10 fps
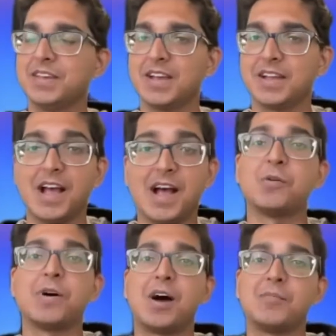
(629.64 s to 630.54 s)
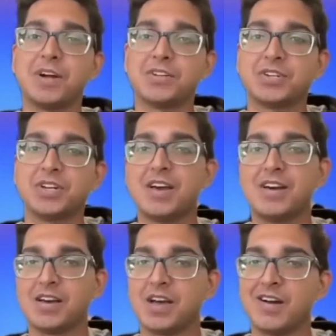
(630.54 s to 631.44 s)
how much
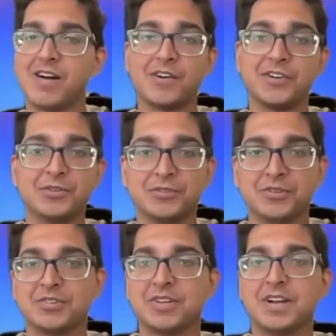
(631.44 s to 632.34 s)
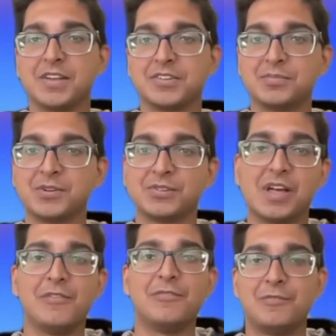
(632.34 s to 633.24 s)
our users and customers
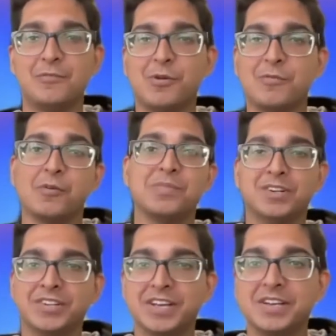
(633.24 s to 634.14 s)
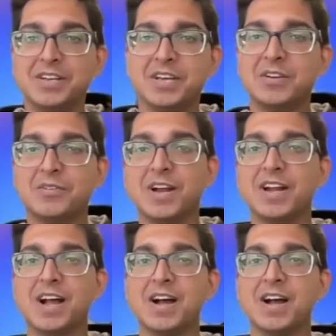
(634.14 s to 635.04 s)
love what we're building,
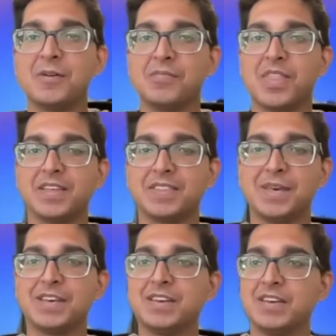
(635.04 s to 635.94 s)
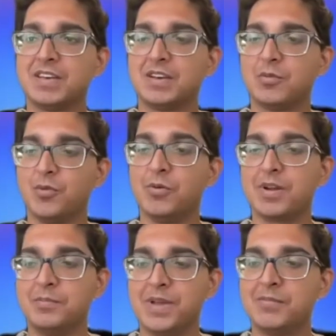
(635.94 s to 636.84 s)
right? I think we
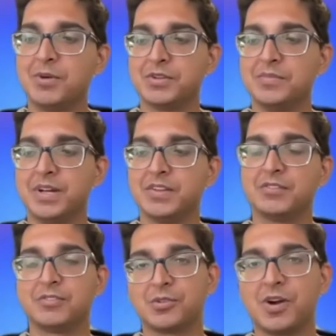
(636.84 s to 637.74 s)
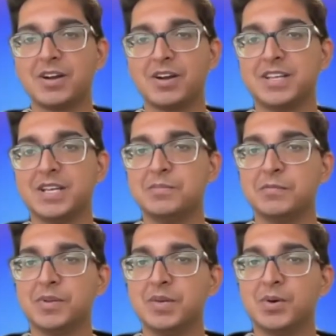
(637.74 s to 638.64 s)
want to be able to build a strong team
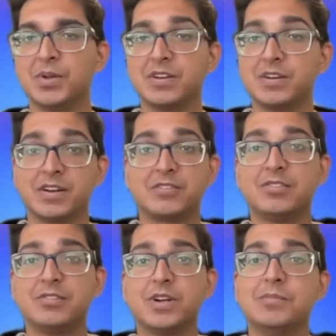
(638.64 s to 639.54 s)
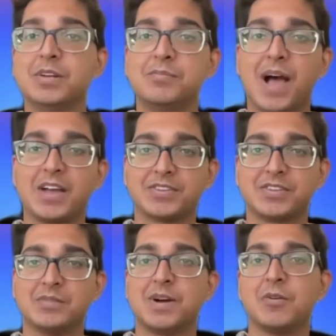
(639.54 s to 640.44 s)
of people that are extremely
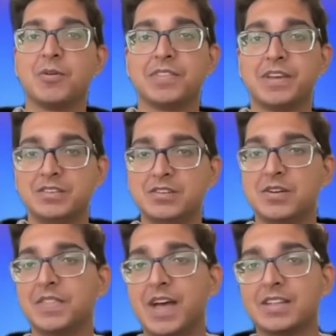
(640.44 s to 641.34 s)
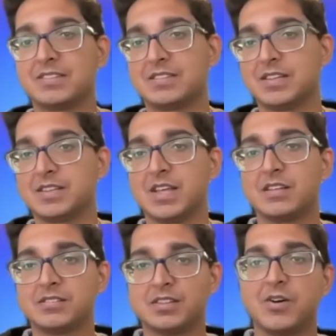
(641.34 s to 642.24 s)
passionate about what they do, and that's
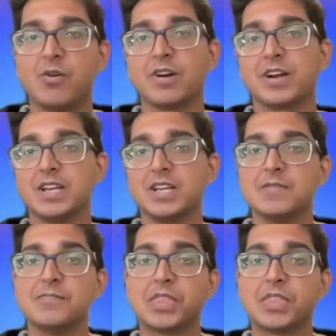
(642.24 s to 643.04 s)
the core key.